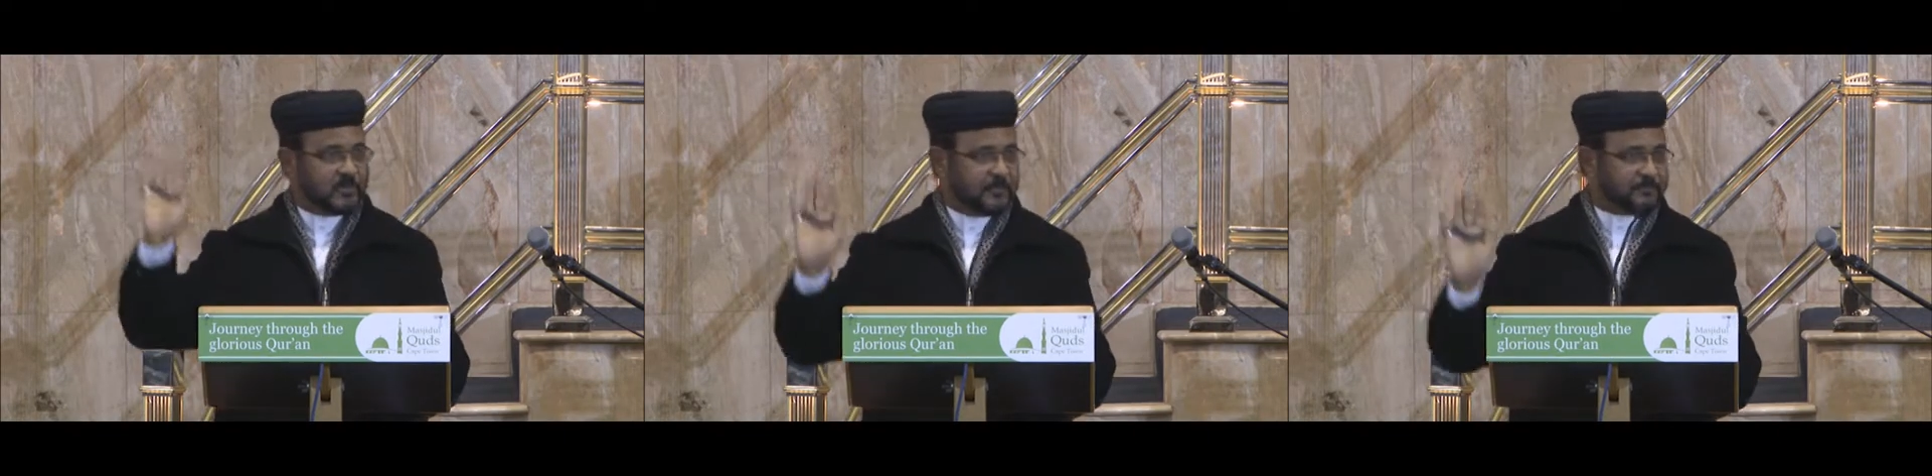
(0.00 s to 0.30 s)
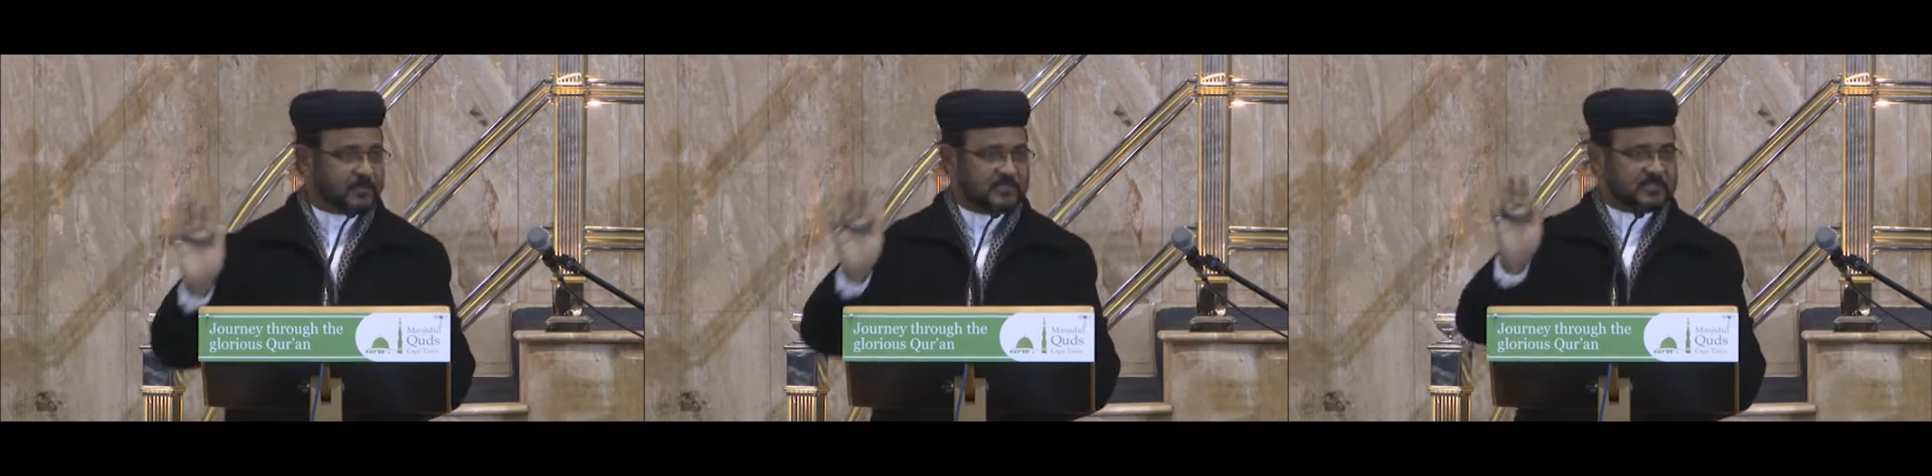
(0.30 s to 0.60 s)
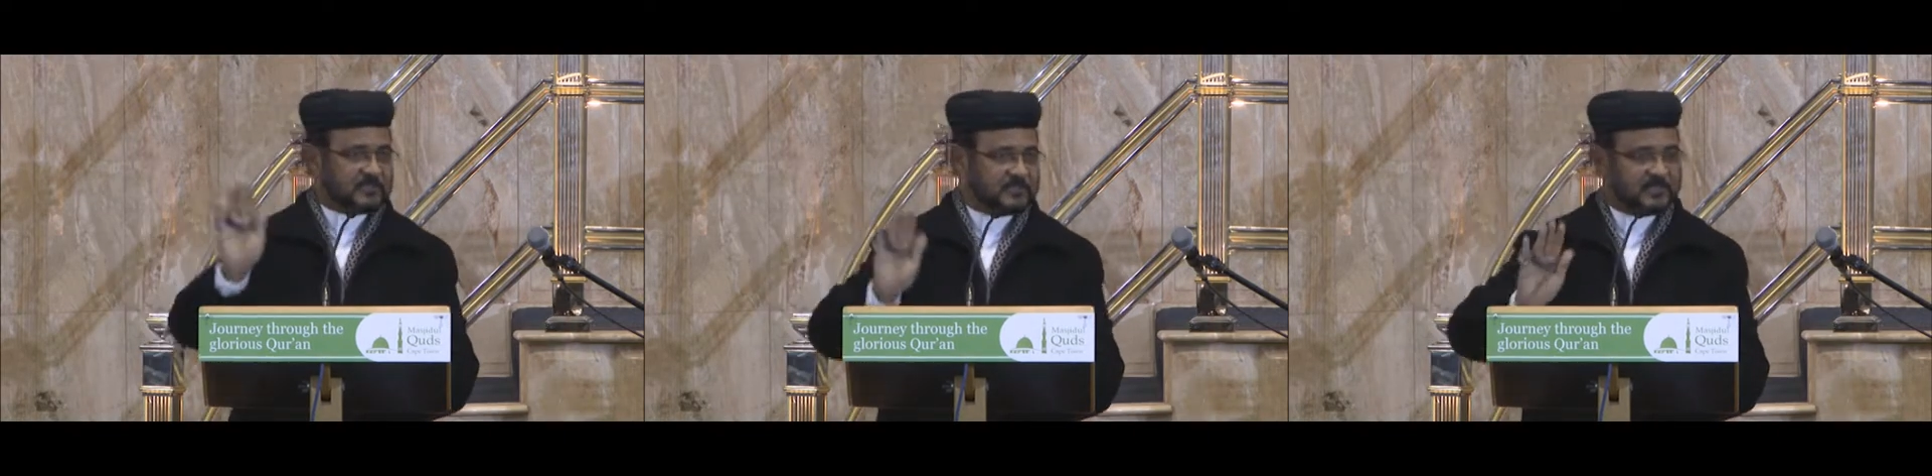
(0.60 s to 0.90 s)
and the
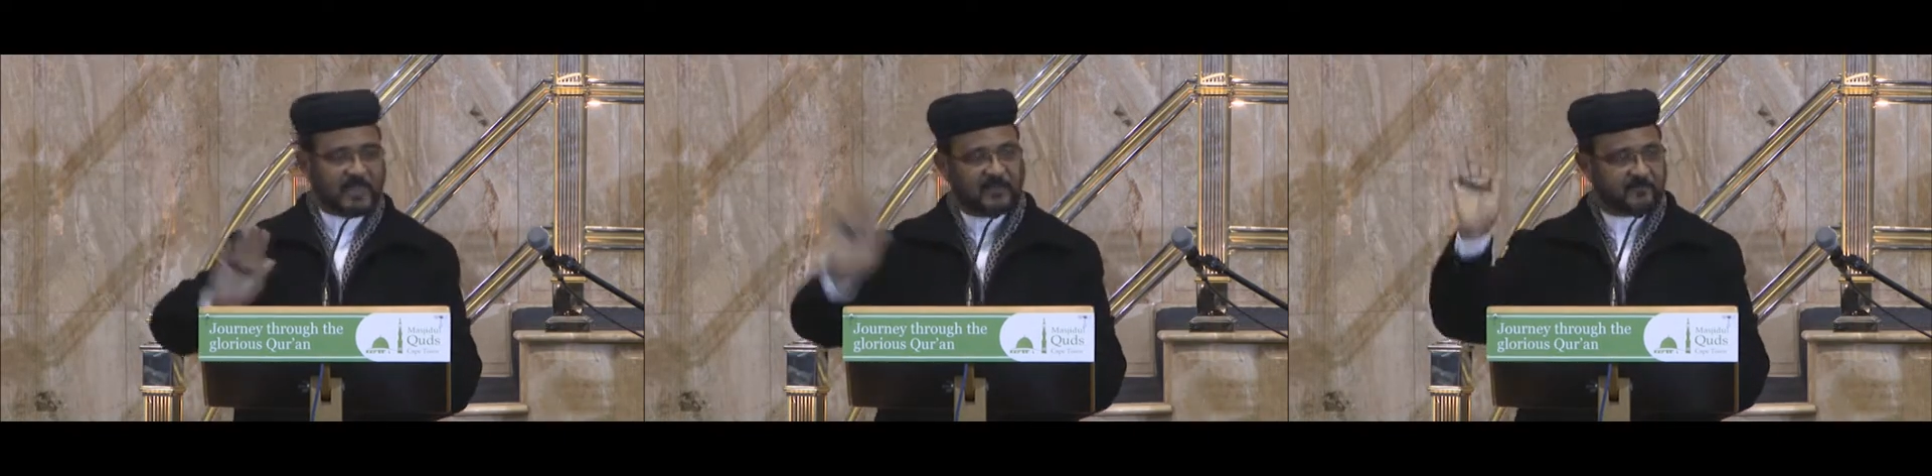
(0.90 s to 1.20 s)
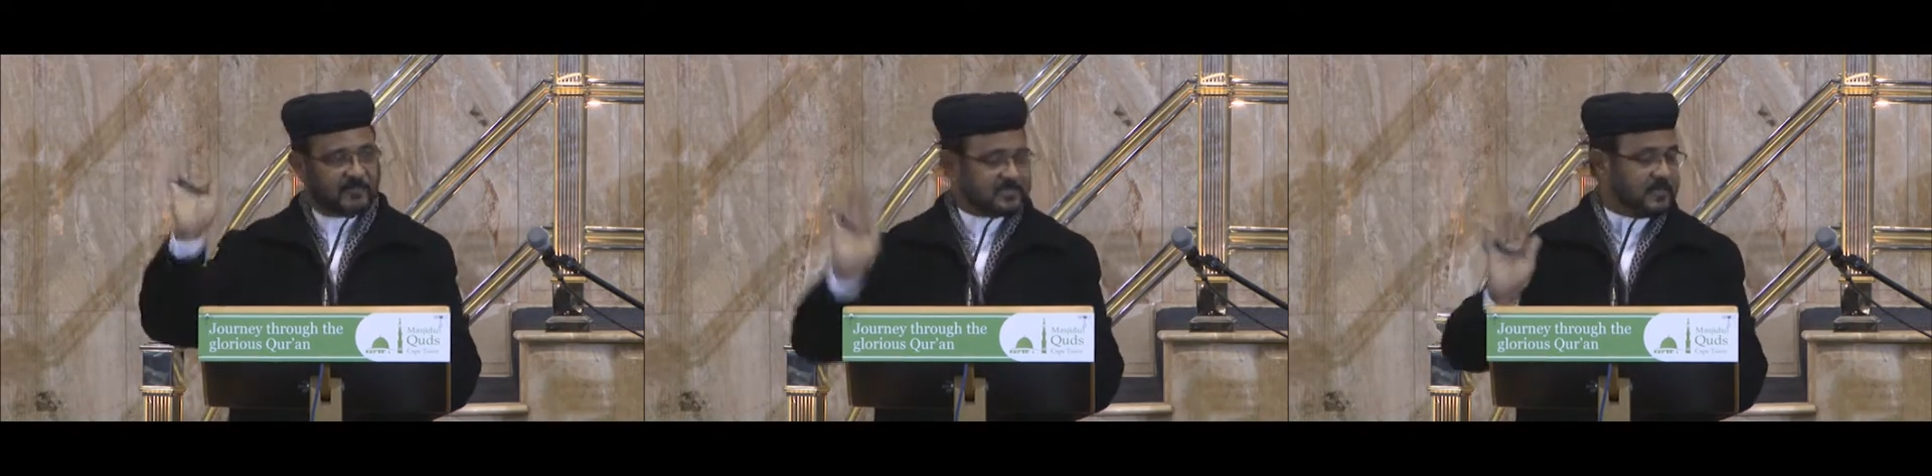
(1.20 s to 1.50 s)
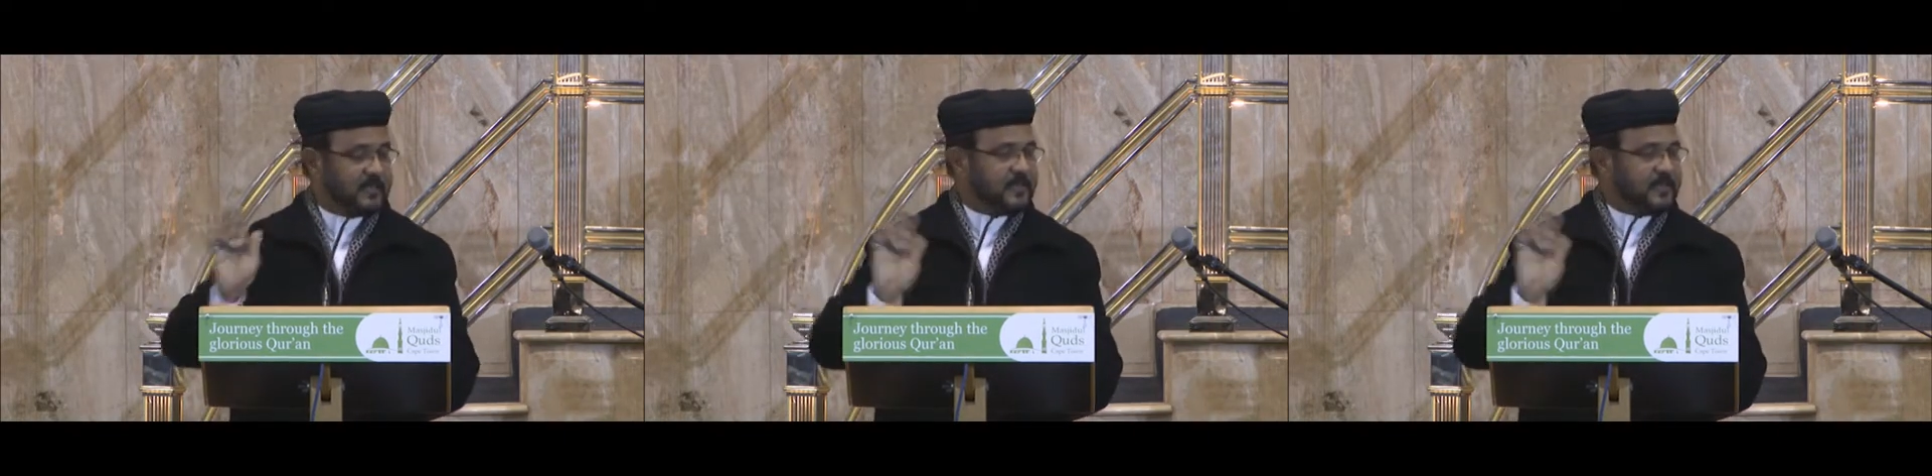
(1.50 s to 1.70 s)
Protestants and the Calvinists, and